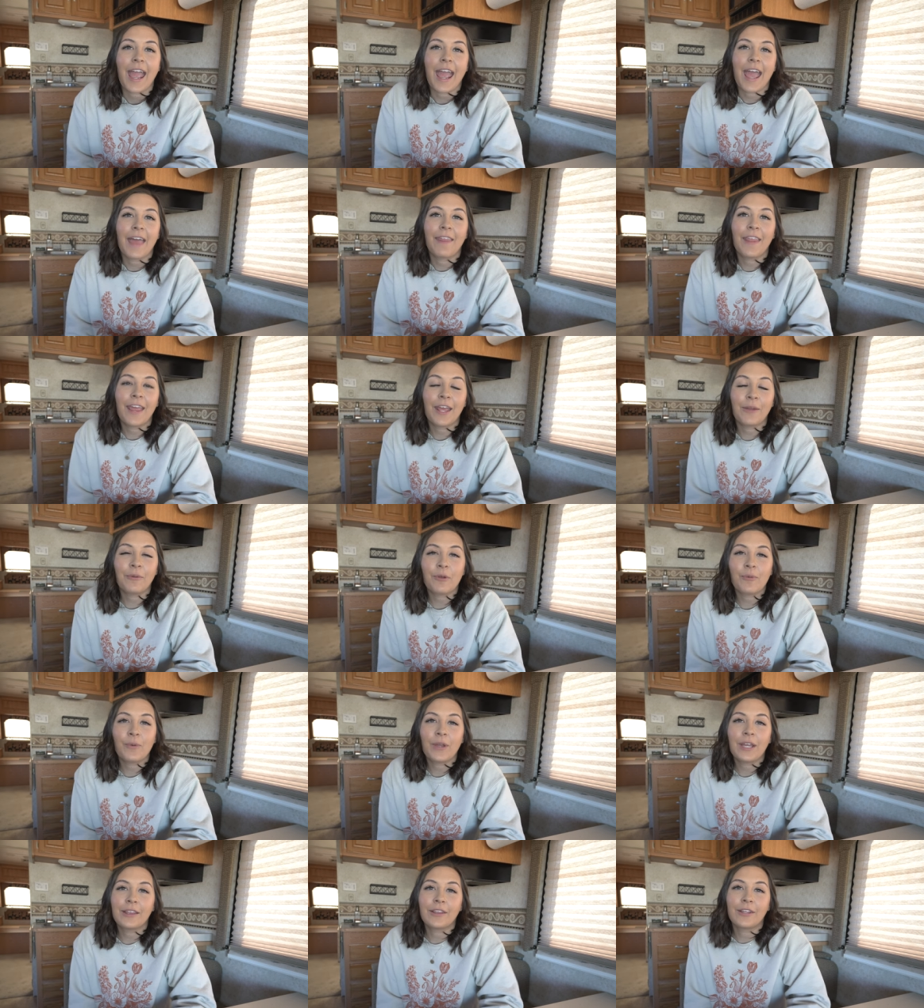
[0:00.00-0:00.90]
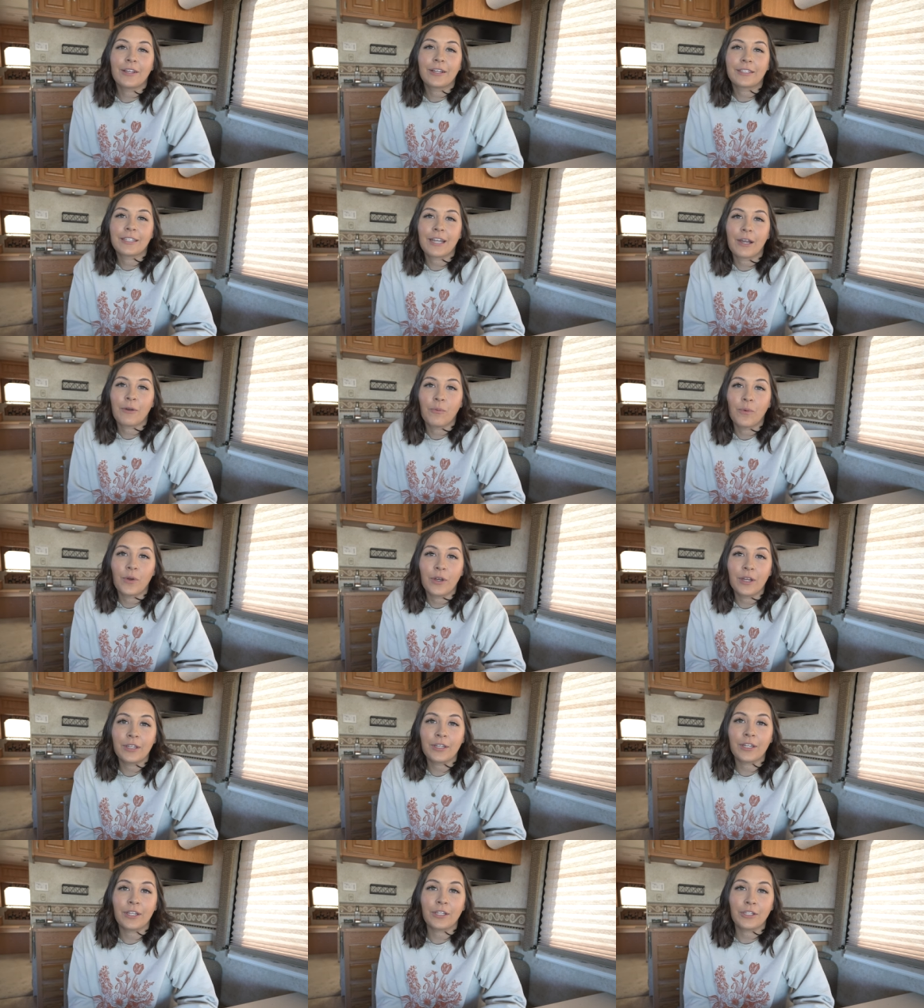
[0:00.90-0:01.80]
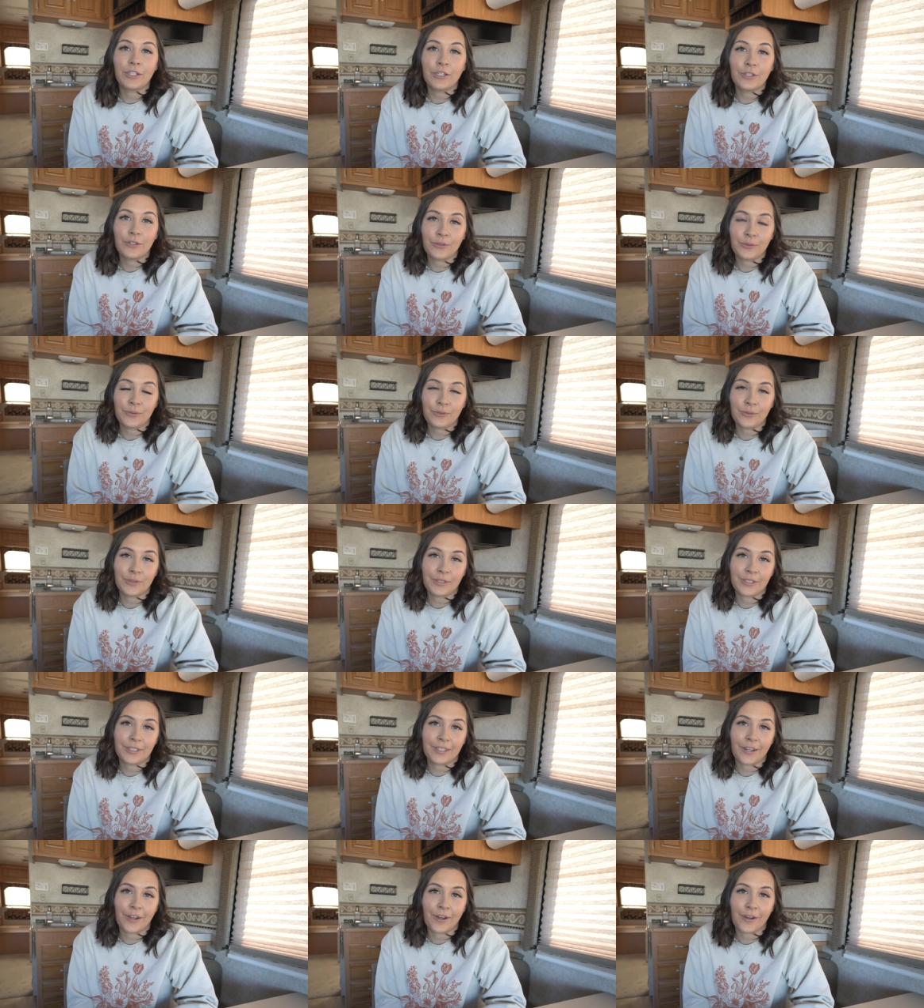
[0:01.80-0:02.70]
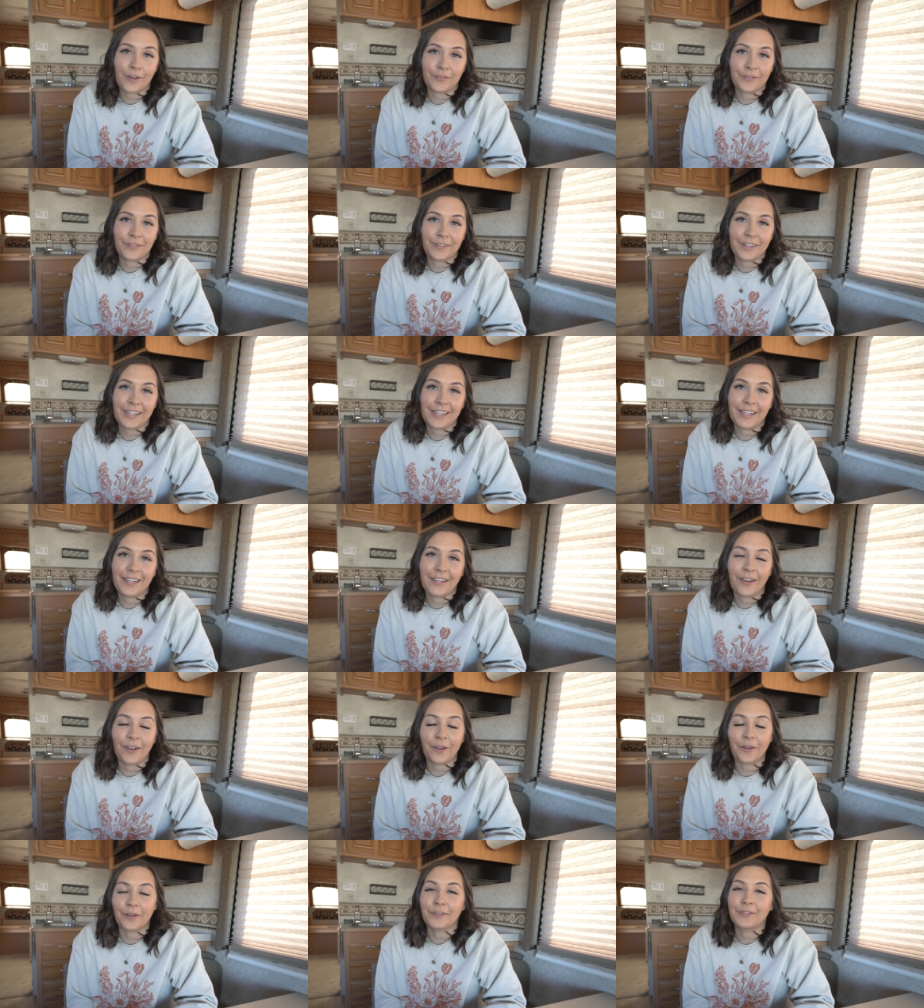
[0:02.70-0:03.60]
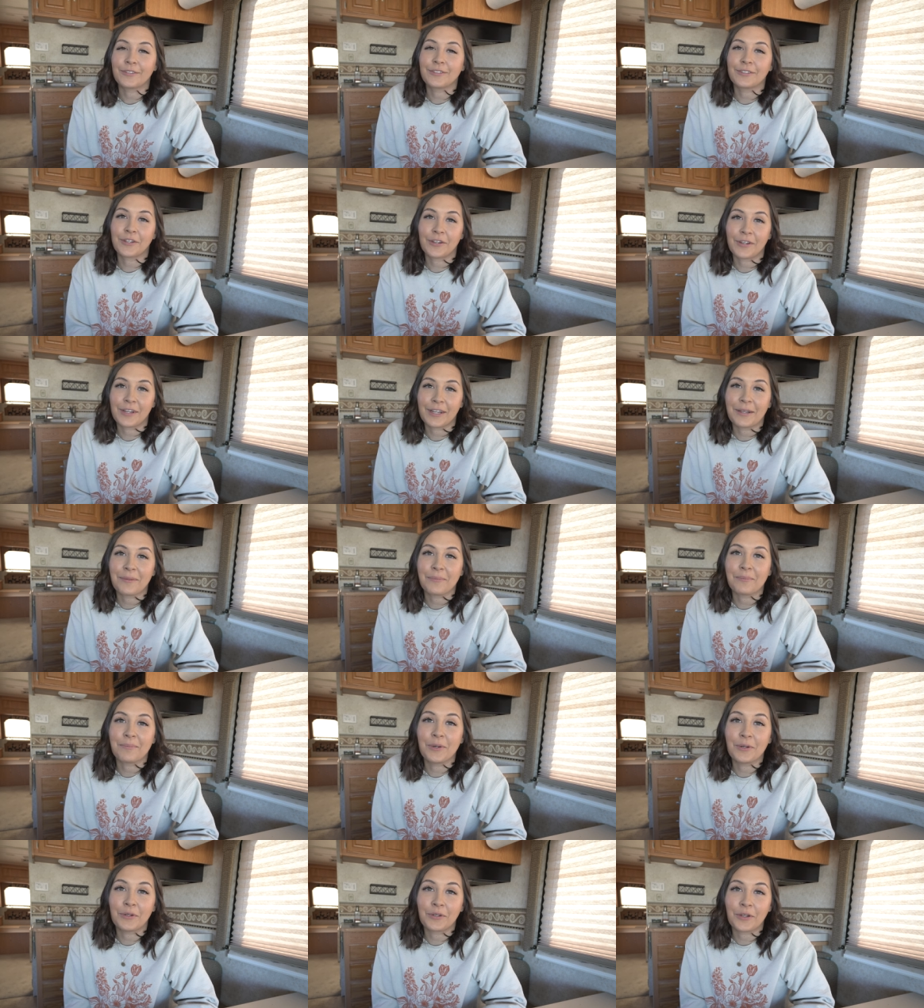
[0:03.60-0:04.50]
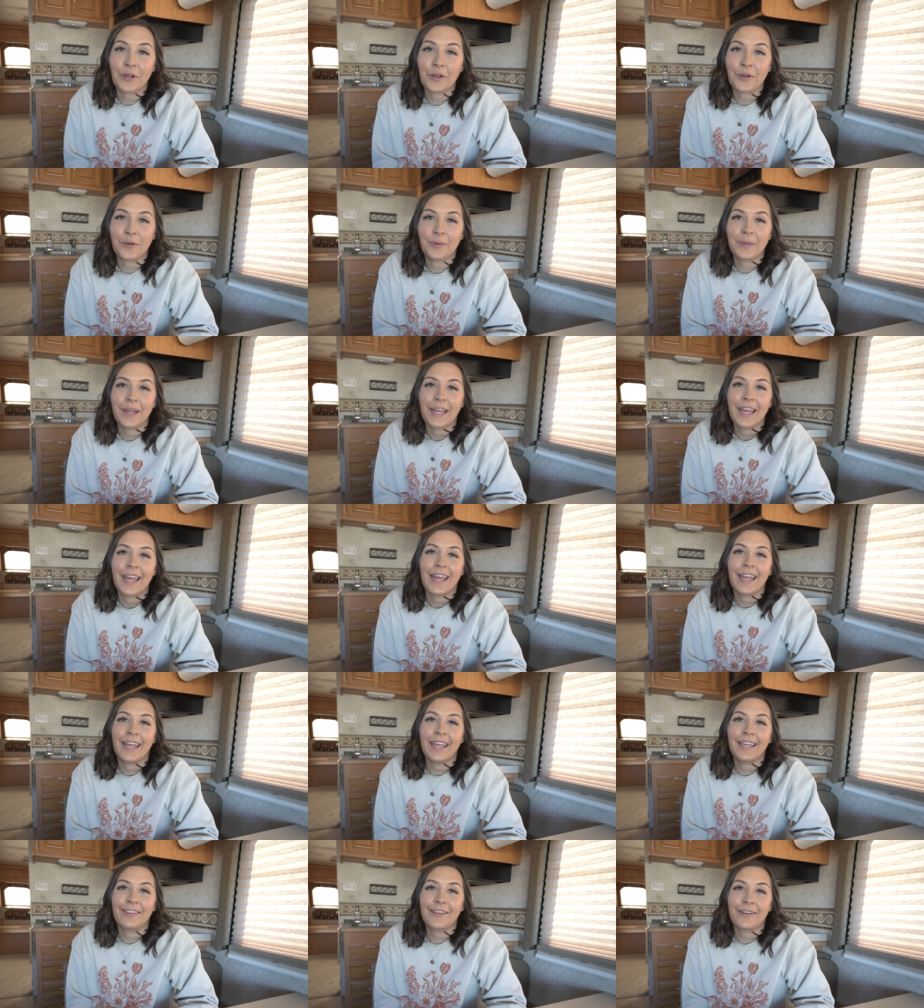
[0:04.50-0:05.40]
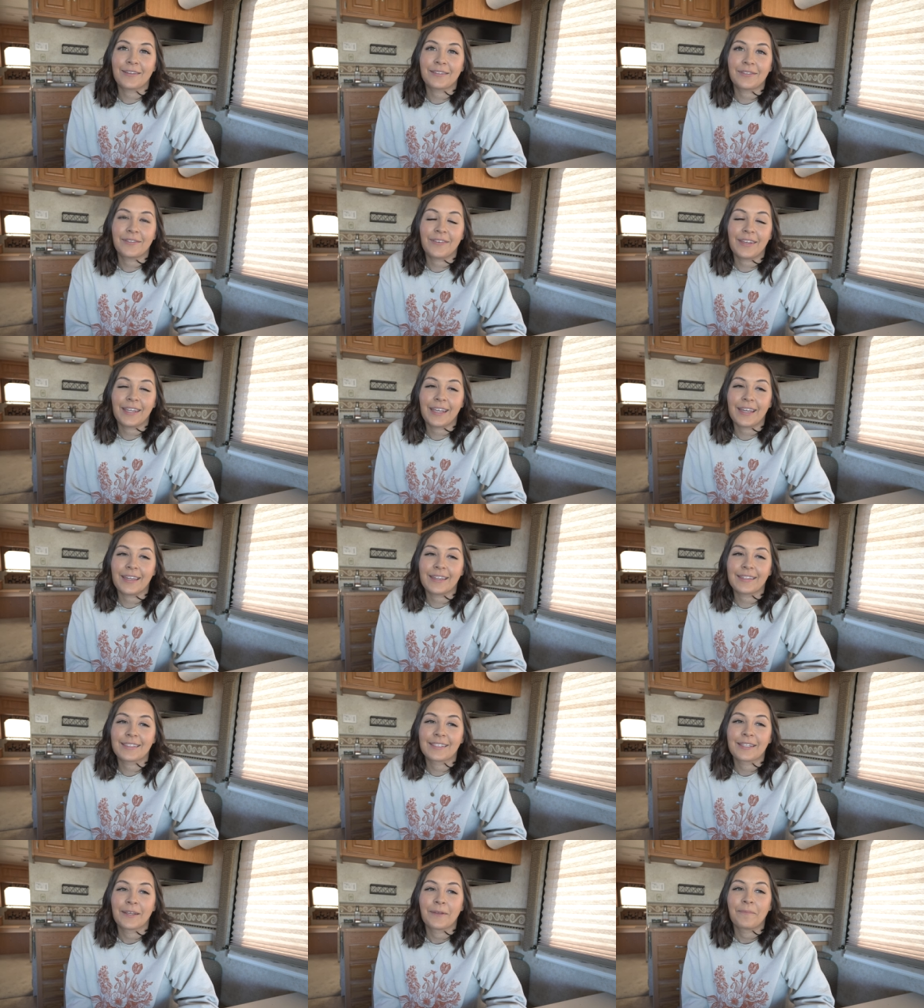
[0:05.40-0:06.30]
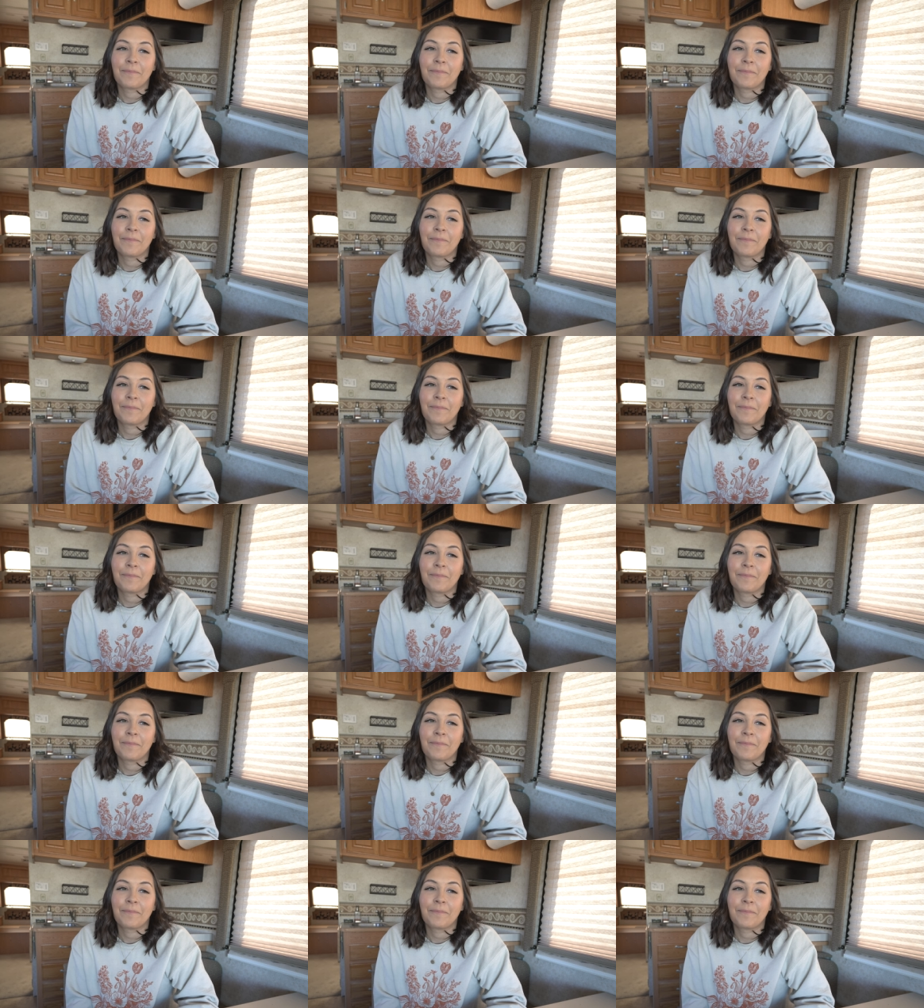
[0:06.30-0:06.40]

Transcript: and then we went and looked at one used RV or sorry motorhome in Las Vegas